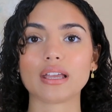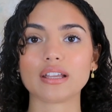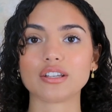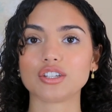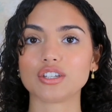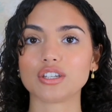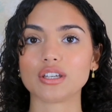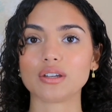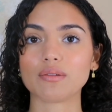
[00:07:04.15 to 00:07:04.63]

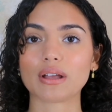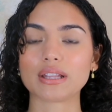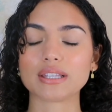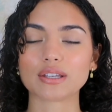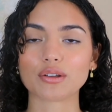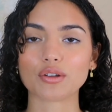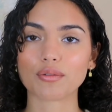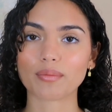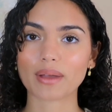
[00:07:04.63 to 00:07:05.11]
and she runs
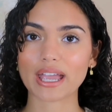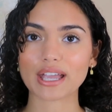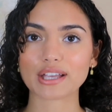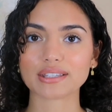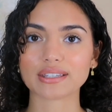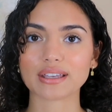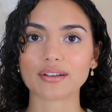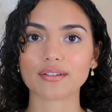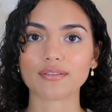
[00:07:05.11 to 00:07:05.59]
it all by
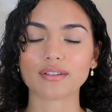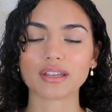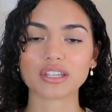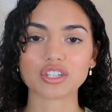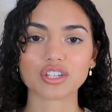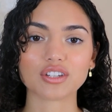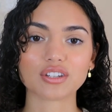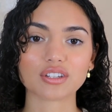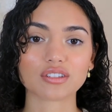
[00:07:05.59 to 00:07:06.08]
herself, and
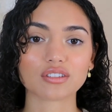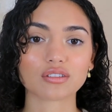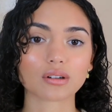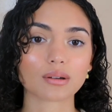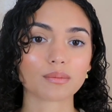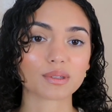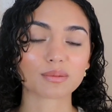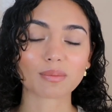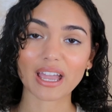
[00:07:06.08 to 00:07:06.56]
she just
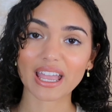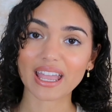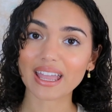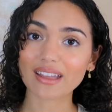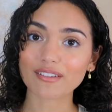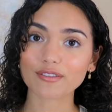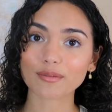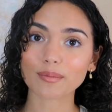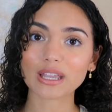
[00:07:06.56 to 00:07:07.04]
trims my
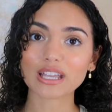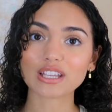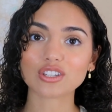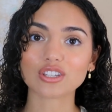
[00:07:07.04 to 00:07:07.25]
hair for me.